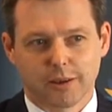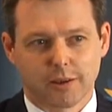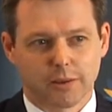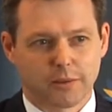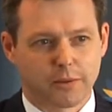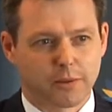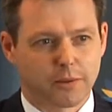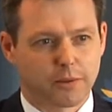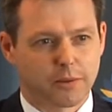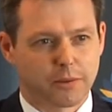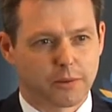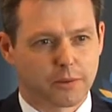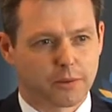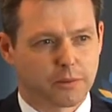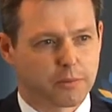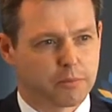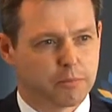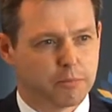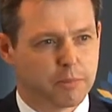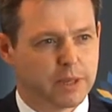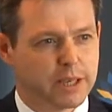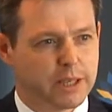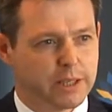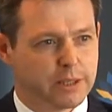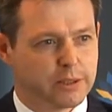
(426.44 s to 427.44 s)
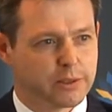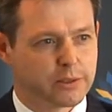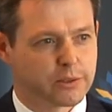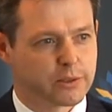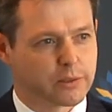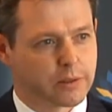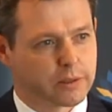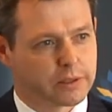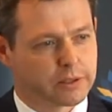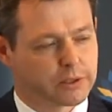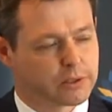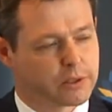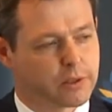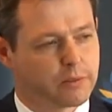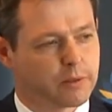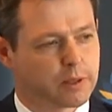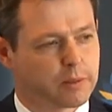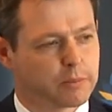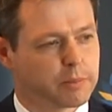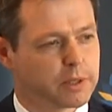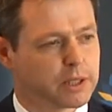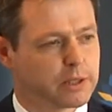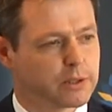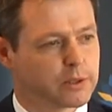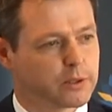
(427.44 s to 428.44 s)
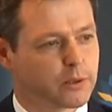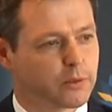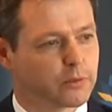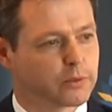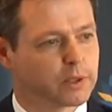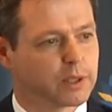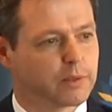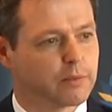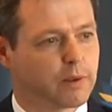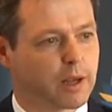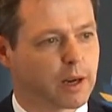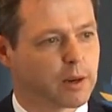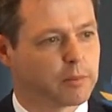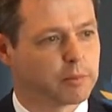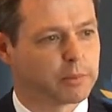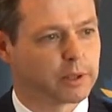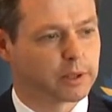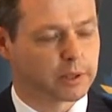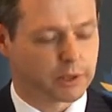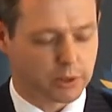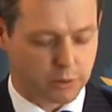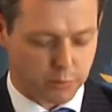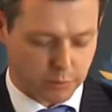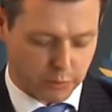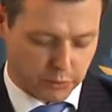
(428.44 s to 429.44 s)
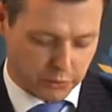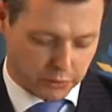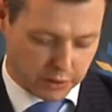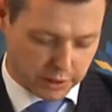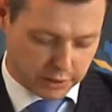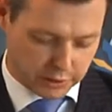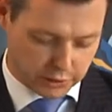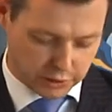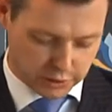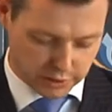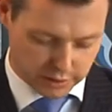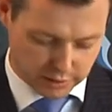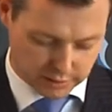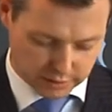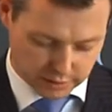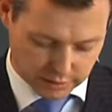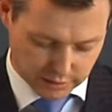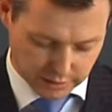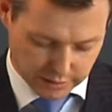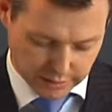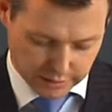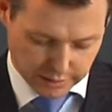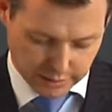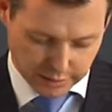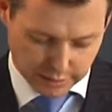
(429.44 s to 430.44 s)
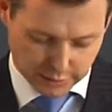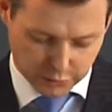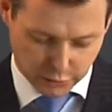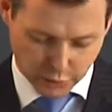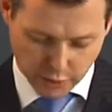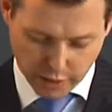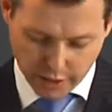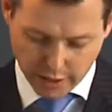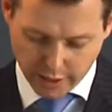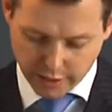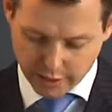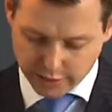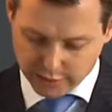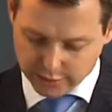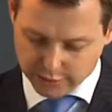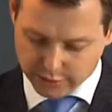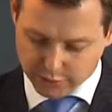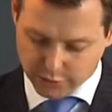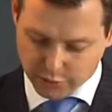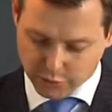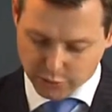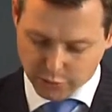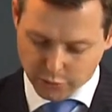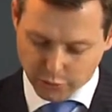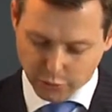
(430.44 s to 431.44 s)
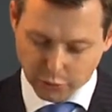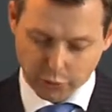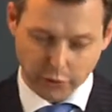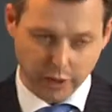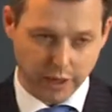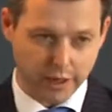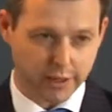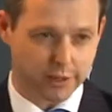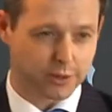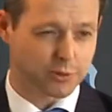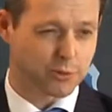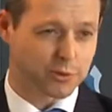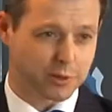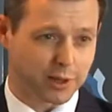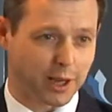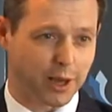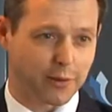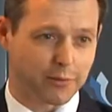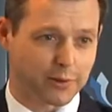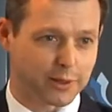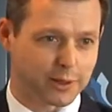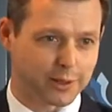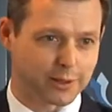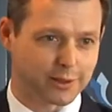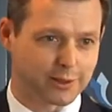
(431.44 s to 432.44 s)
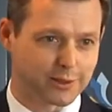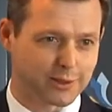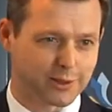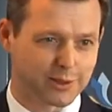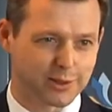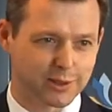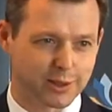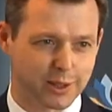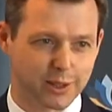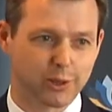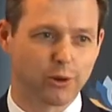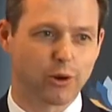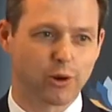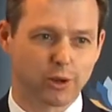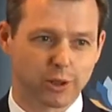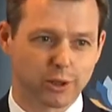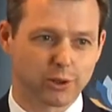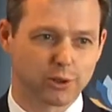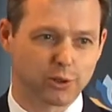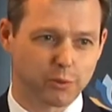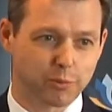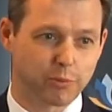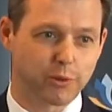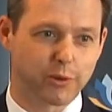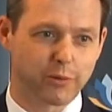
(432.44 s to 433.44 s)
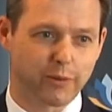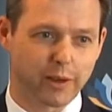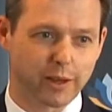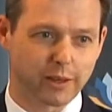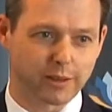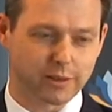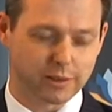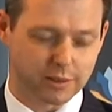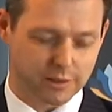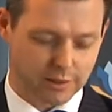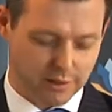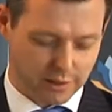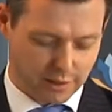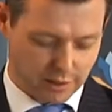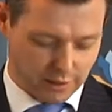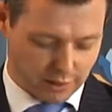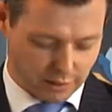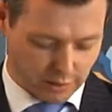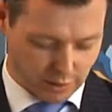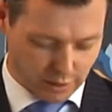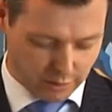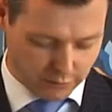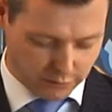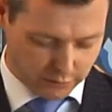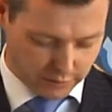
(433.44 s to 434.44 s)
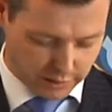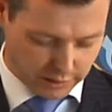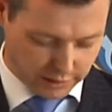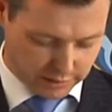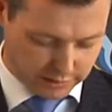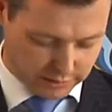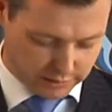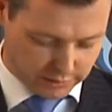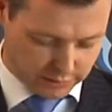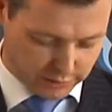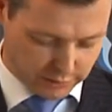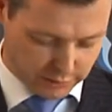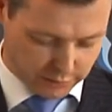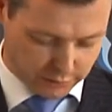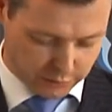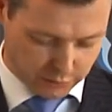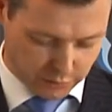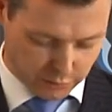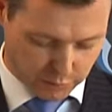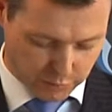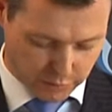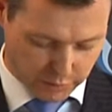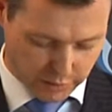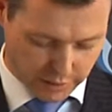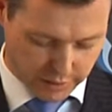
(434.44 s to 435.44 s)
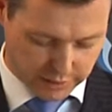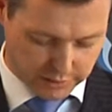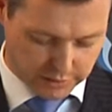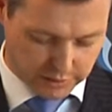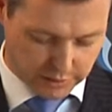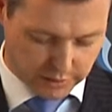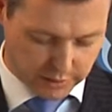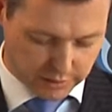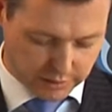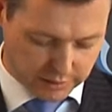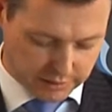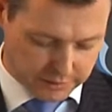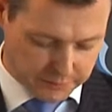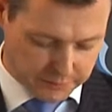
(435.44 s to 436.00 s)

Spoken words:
the means, the civil means of development cooperation try to create good governance in order to prevent conflicts from arising.